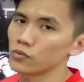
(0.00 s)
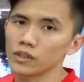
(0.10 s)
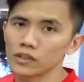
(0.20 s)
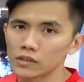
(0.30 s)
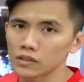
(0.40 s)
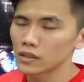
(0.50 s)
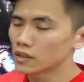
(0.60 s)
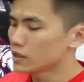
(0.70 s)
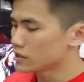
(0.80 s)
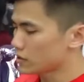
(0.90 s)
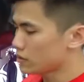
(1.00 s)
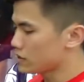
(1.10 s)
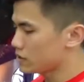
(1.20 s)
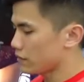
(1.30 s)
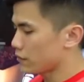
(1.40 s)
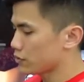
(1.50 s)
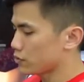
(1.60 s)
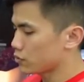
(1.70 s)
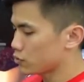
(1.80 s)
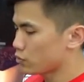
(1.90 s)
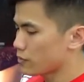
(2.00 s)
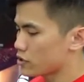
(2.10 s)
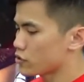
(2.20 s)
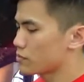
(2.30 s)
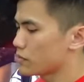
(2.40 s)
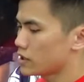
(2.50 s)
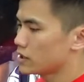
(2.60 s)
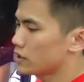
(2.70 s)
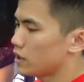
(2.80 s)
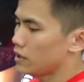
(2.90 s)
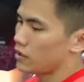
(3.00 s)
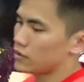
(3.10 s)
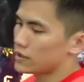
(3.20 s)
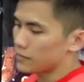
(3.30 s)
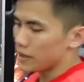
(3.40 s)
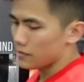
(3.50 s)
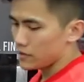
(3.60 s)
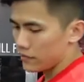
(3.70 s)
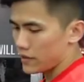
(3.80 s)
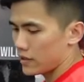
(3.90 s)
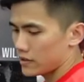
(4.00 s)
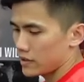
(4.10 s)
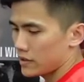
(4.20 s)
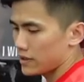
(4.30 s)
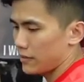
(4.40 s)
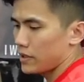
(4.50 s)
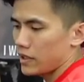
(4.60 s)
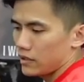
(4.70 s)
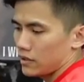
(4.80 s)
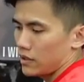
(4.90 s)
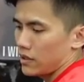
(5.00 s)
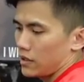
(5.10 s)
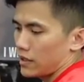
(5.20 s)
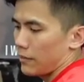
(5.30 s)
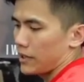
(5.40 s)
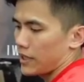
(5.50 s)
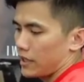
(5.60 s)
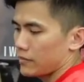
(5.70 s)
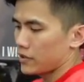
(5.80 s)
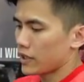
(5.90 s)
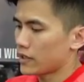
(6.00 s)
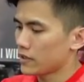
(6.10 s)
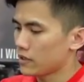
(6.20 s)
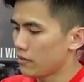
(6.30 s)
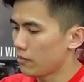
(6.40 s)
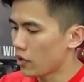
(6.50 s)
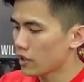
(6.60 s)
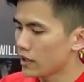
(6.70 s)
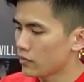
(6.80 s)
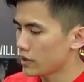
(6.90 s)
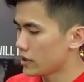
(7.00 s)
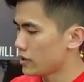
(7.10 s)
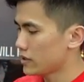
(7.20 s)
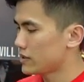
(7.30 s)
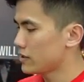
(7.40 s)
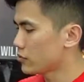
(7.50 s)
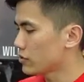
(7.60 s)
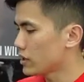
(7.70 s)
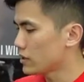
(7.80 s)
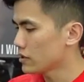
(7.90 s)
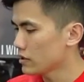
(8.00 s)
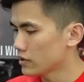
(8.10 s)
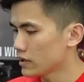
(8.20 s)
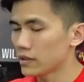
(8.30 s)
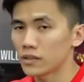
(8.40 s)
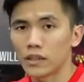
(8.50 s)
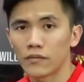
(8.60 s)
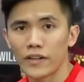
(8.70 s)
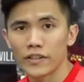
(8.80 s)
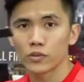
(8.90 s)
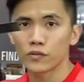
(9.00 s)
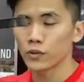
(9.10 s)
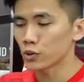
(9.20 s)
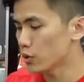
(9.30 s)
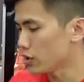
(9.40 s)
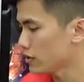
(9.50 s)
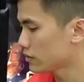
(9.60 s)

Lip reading: ruler here, so easier for you to do measurement, or sometimes if there's something coming up, you can block it with a steel ruler. This is a very useful tool.